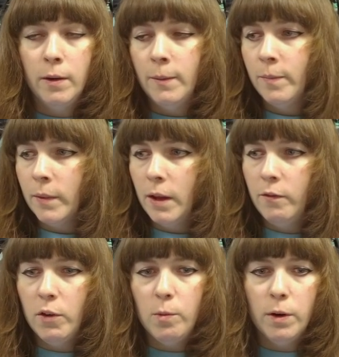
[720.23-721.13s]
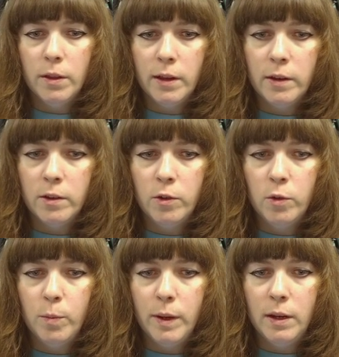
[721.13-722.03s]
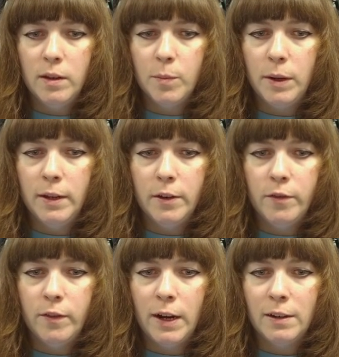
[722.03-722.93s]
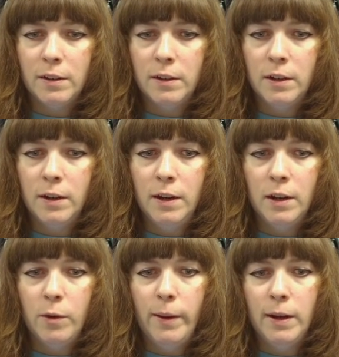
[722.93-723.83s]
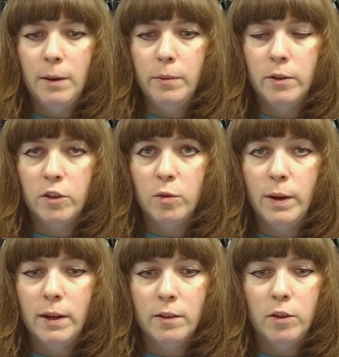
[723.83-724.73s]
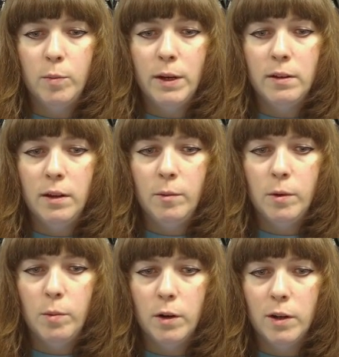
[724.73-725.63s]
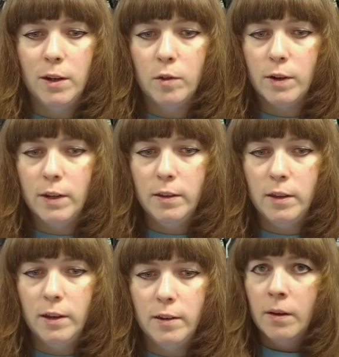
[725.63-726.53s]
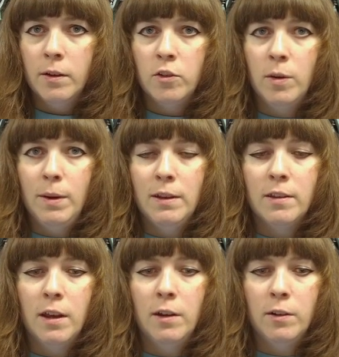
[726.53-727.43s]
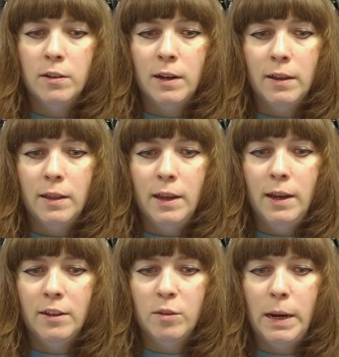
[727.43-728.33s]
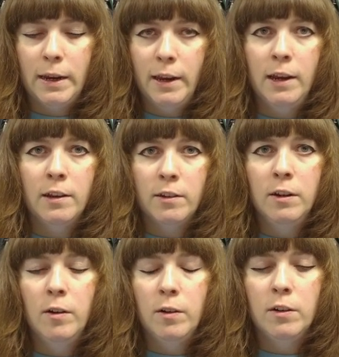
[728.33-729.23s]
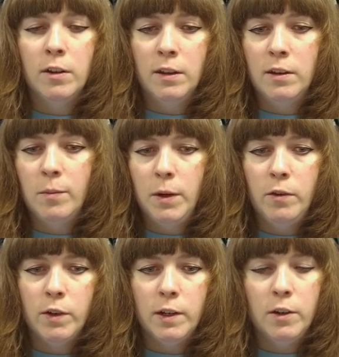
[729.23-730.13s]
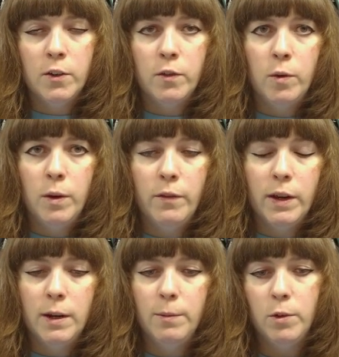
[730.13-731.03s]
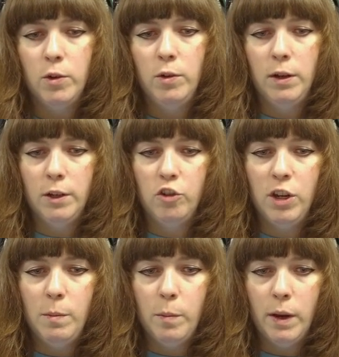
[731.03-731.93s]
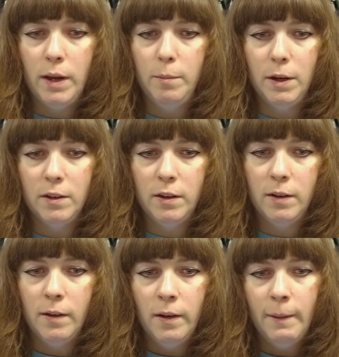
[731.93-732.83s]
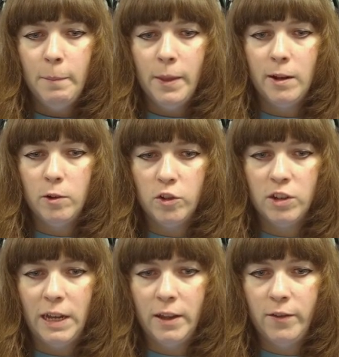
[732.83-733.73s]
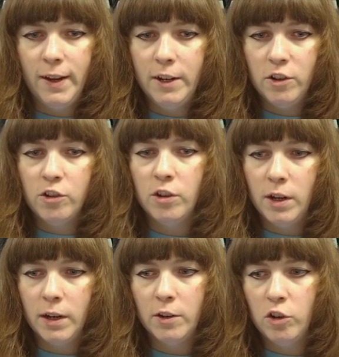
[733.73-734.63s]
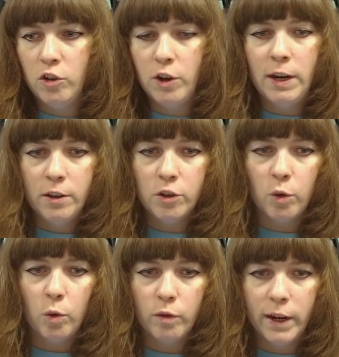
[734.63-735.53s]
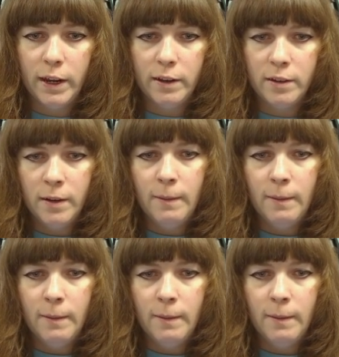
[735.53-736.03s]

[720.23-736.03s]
if you want things to be depleted faster in a quicker number of swings, you basically would want to increase this. So it means they're not sat there smacking it as long. So this could be really useful if it comes to like sheep and mutton. They're not just sat there for ages like chainsawing it.